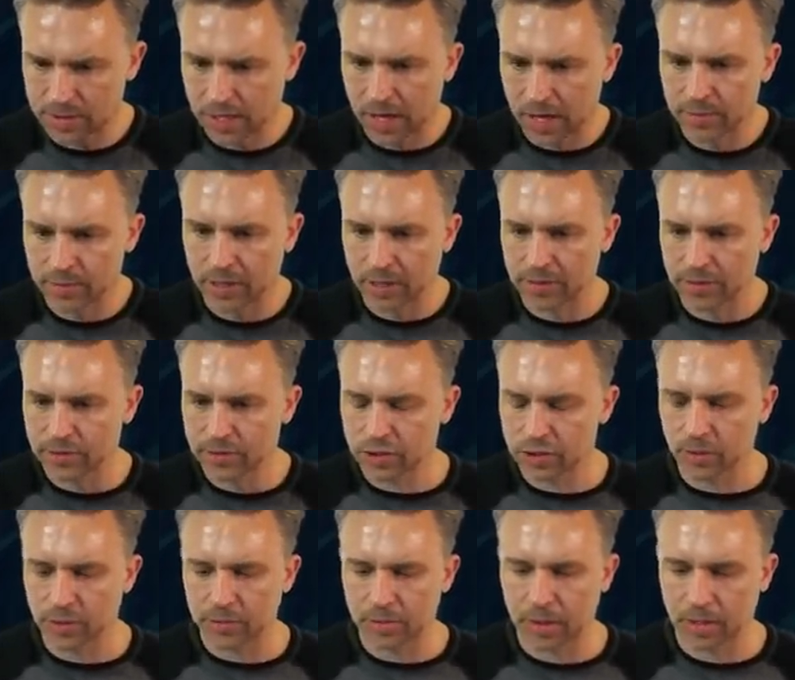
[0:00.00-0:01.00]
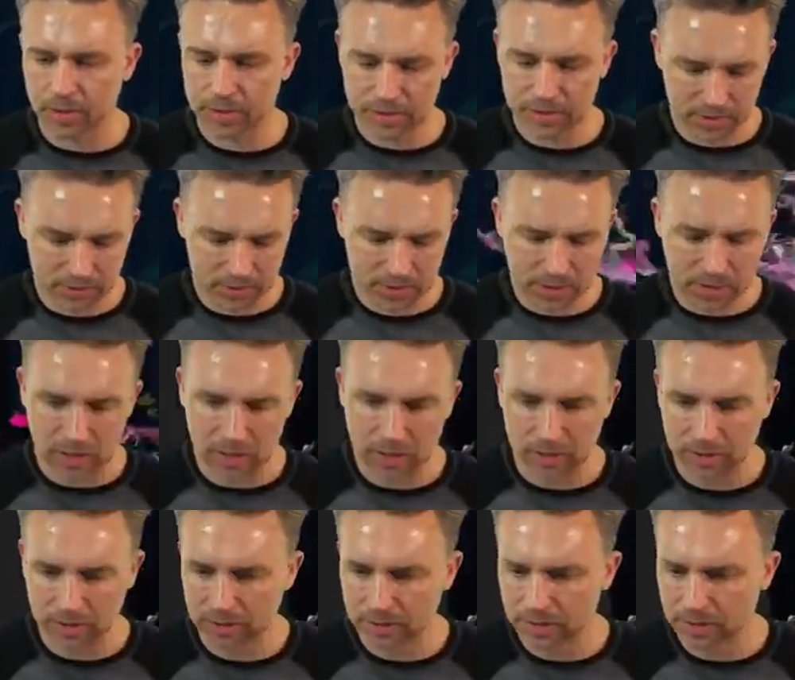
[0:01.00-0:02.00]
I'm not even sure what parts those are,
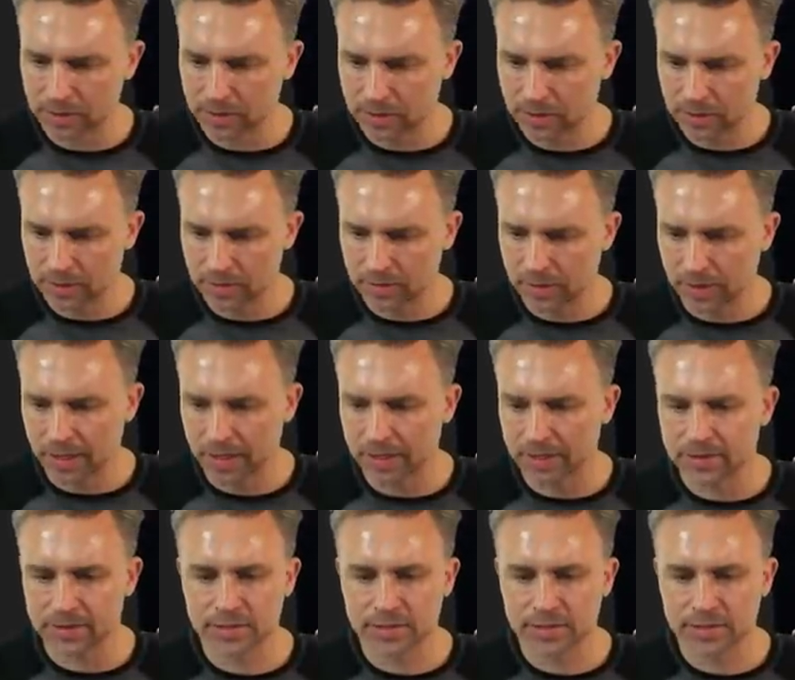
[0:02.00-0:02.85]
right?